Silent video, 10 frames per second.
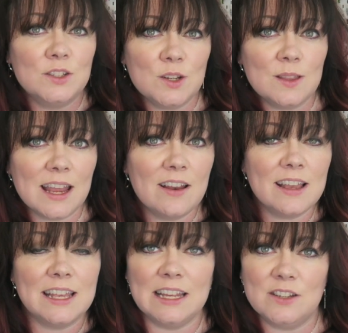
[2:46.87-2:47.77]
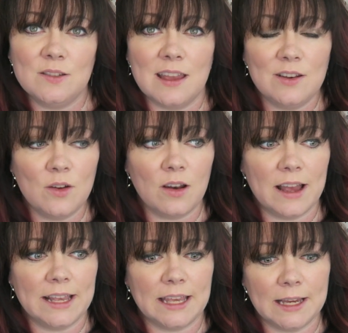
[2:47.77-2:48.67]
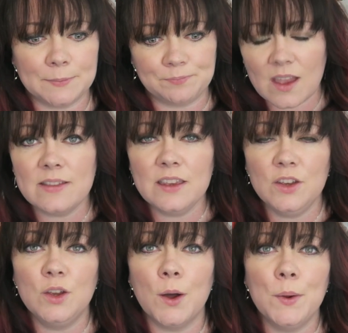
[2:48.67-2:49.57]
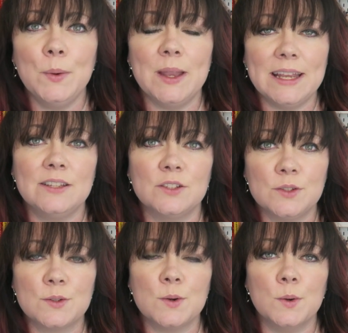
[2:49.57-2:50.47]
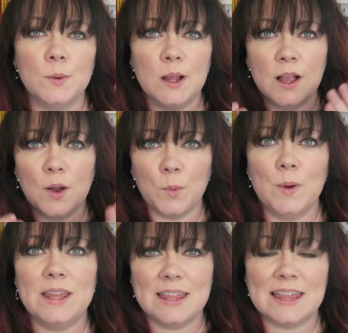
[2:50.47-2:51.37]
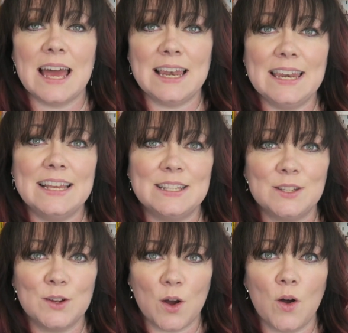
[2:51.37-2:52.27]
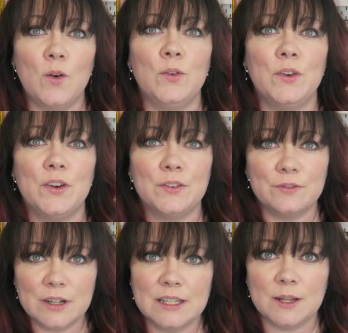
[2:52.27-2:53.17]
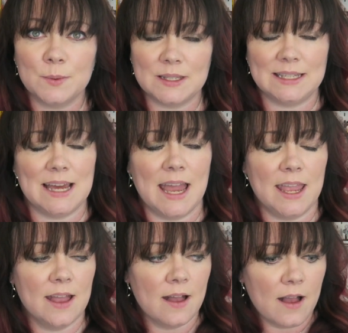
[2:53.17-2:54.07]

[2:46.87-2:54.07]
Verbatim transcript: Do they like it? Do they not like it? And then go into school with that list on results day.